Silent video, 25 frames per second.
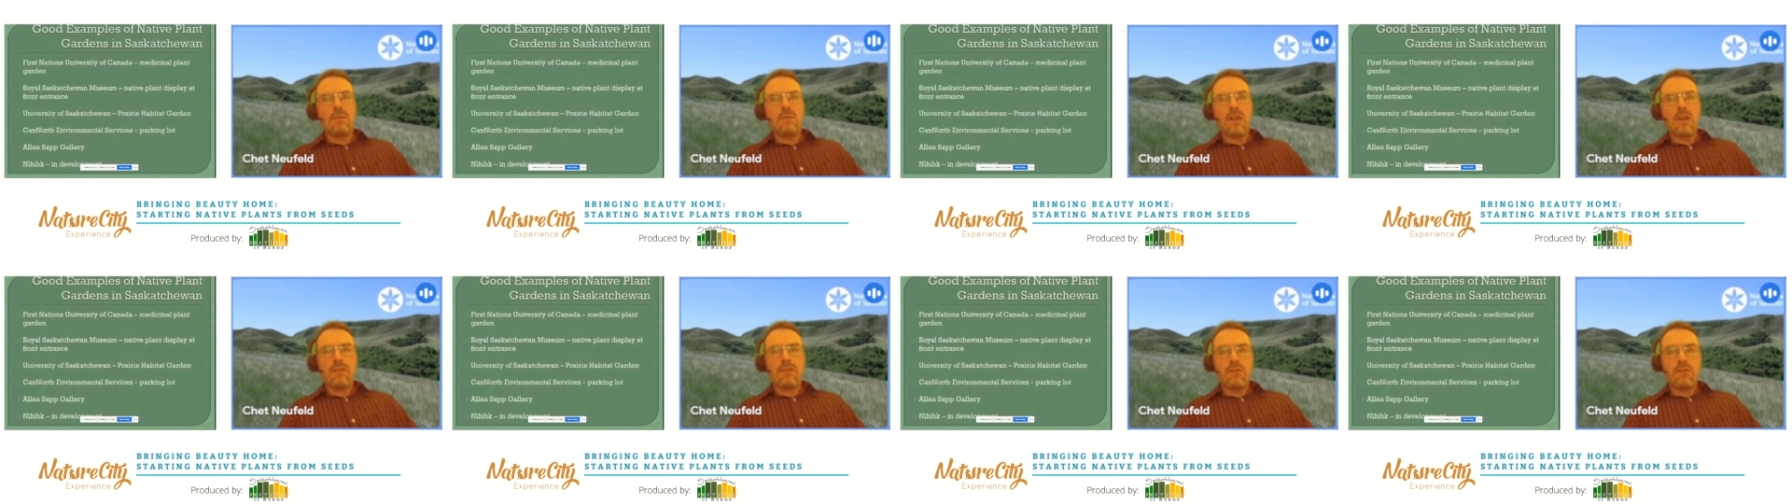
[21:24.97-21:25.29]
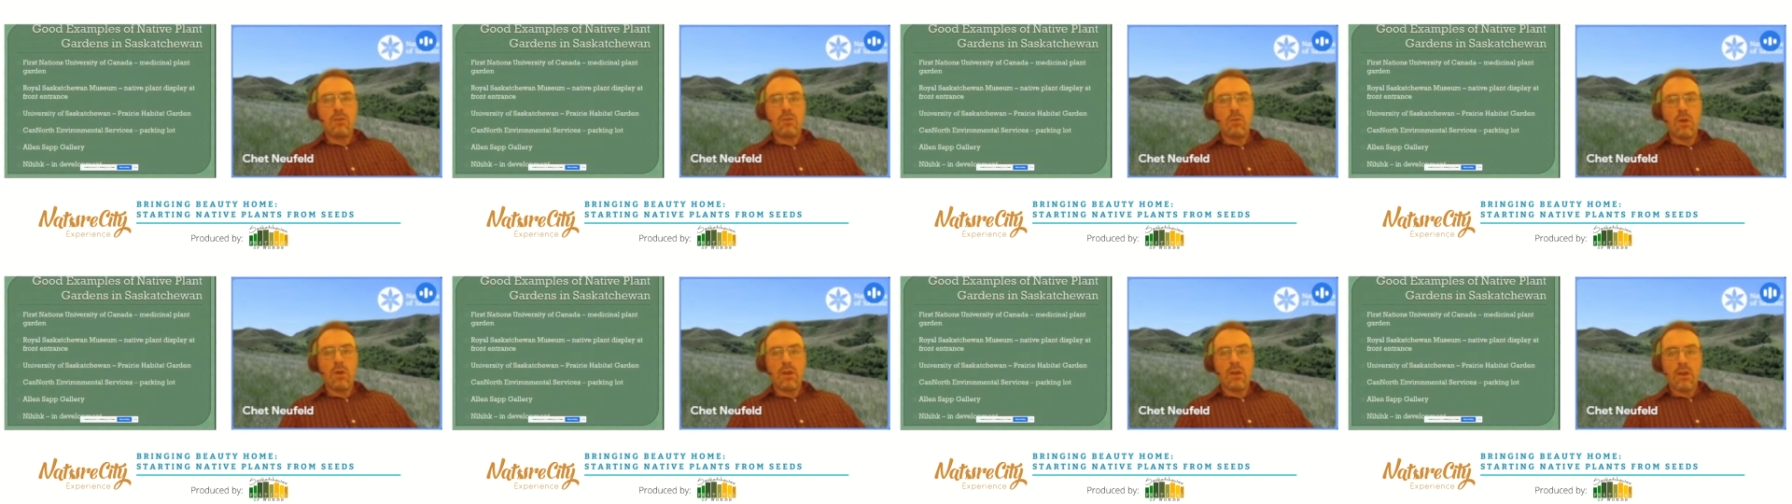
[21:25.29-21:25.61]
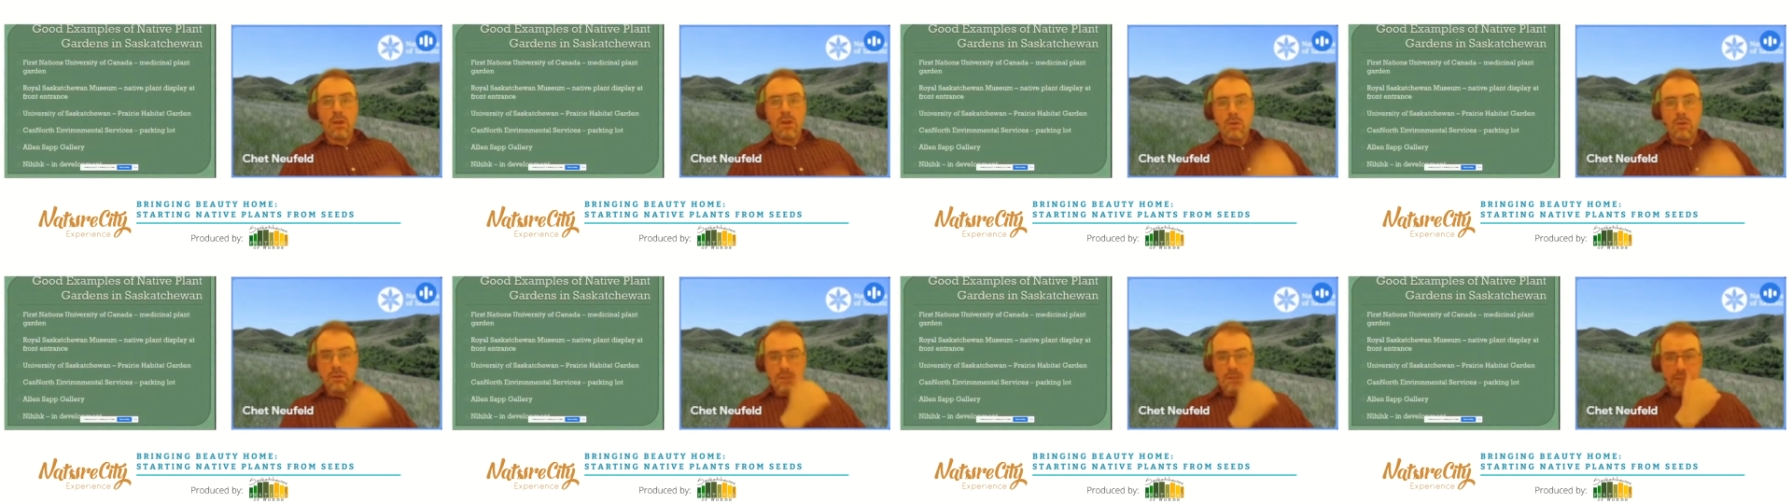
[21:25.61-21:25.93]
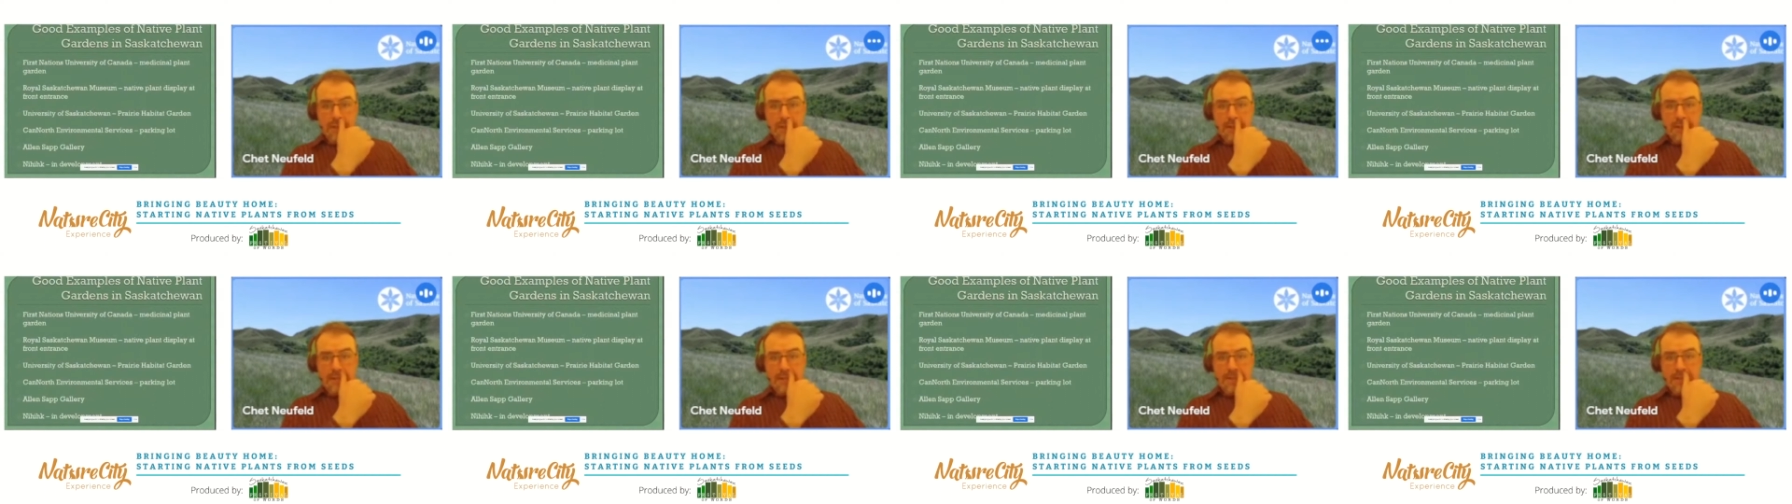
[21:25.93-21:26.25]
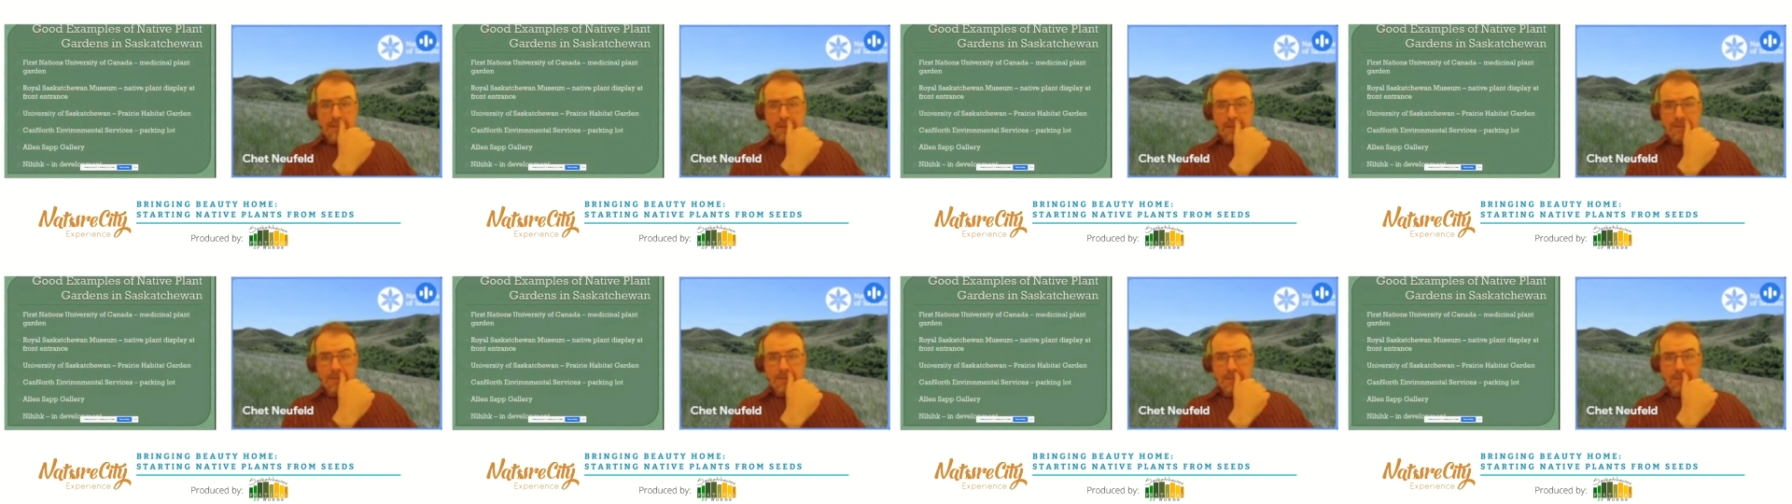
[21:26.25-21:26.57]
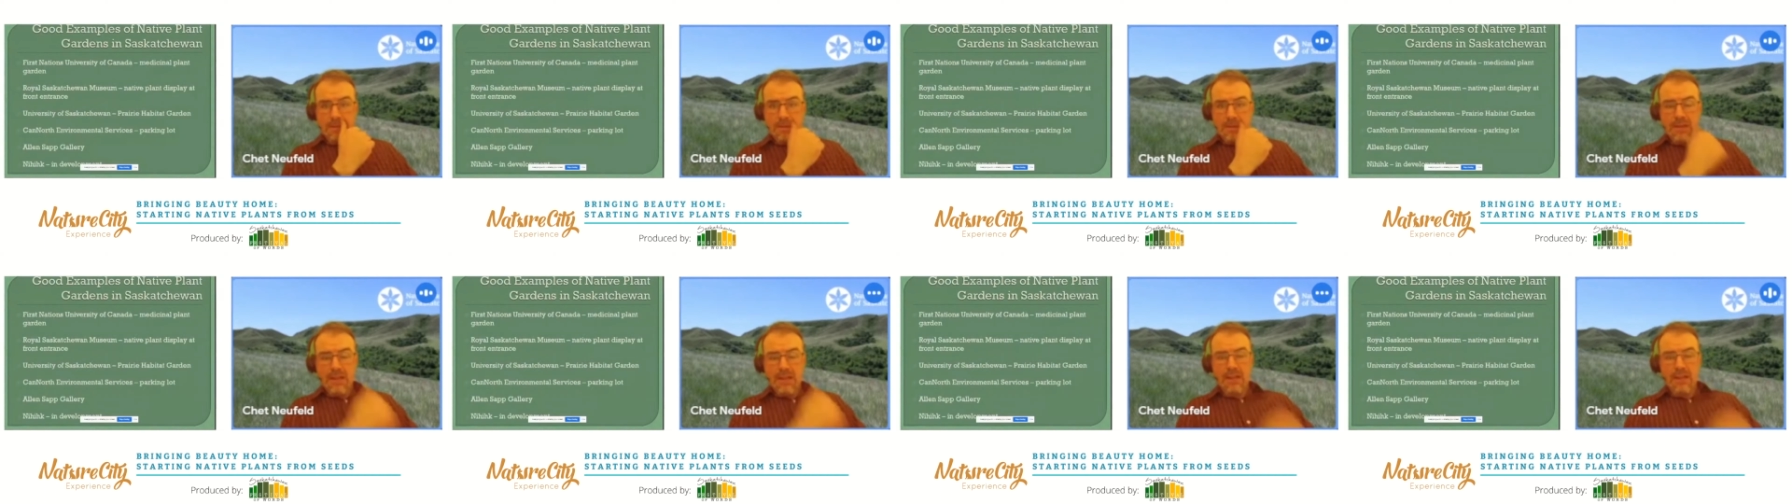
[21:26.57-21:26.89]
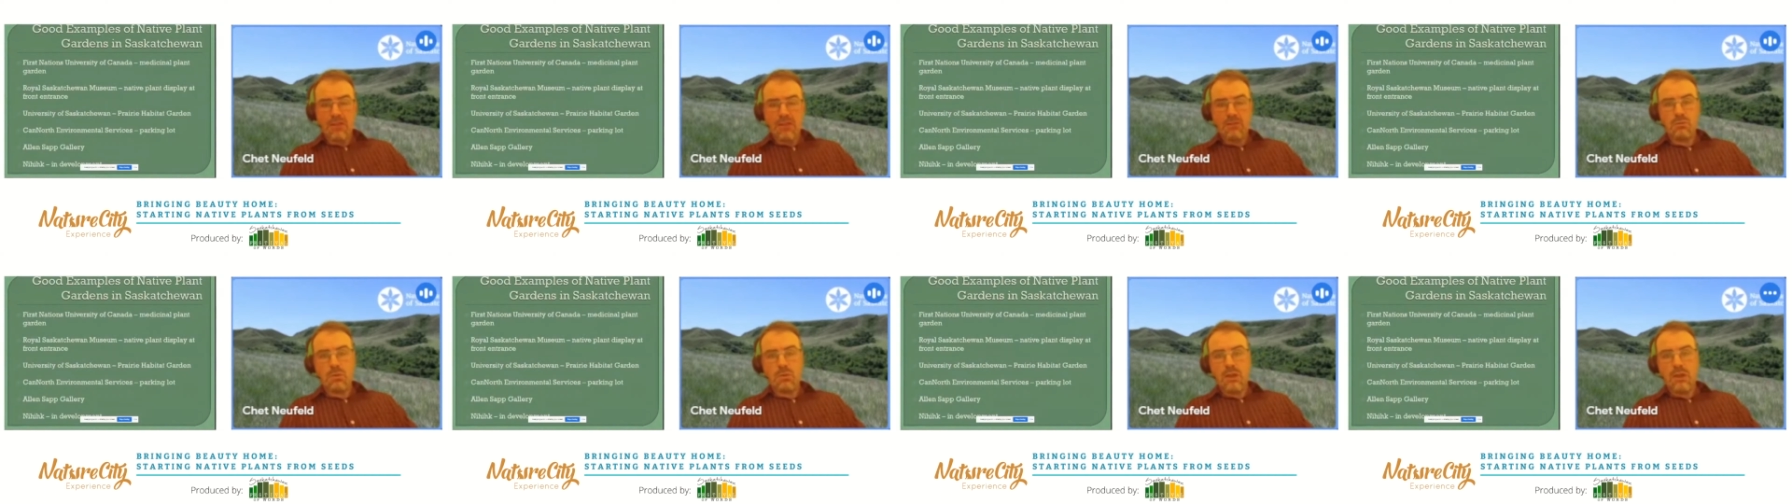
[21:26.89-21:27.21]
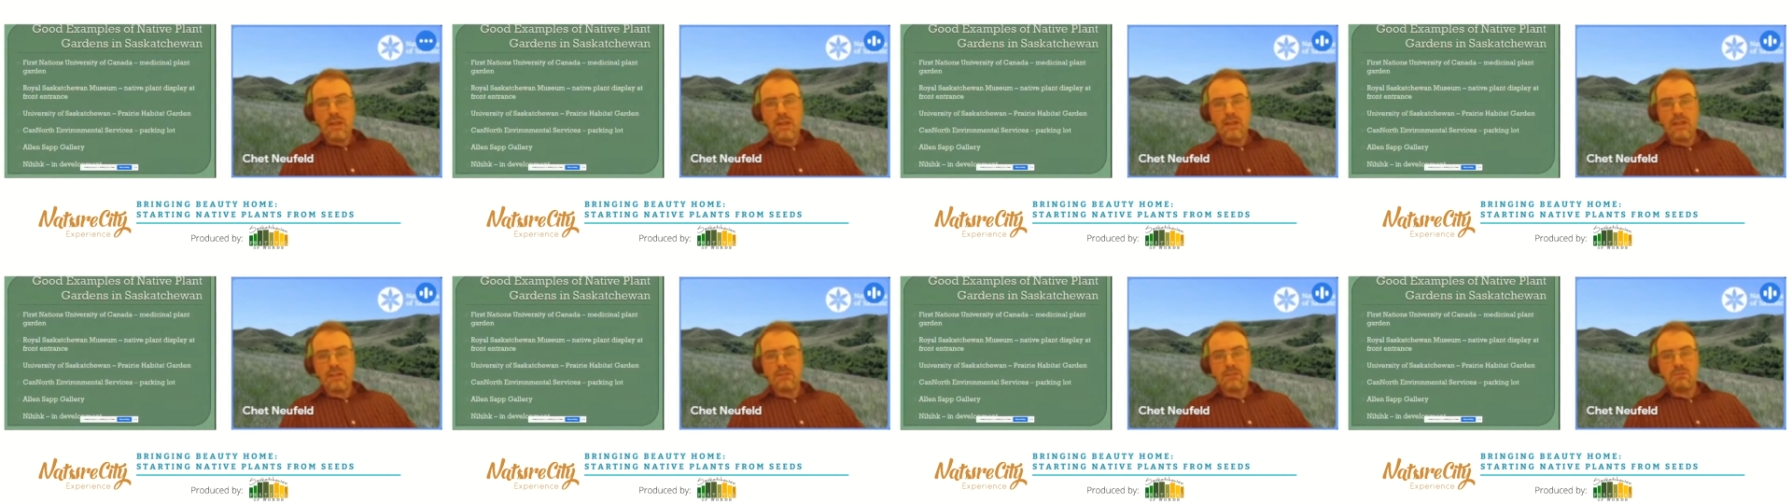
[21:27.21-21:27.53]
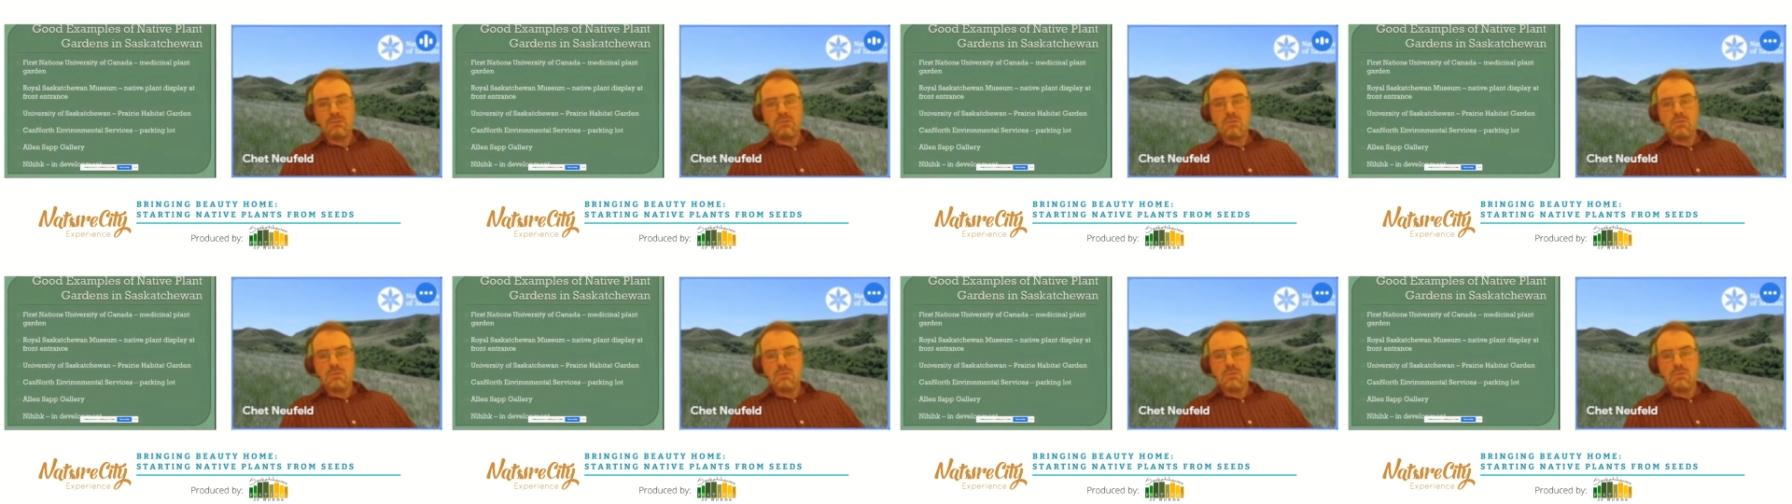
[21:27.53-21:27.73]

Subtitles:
If you want to go see some native plant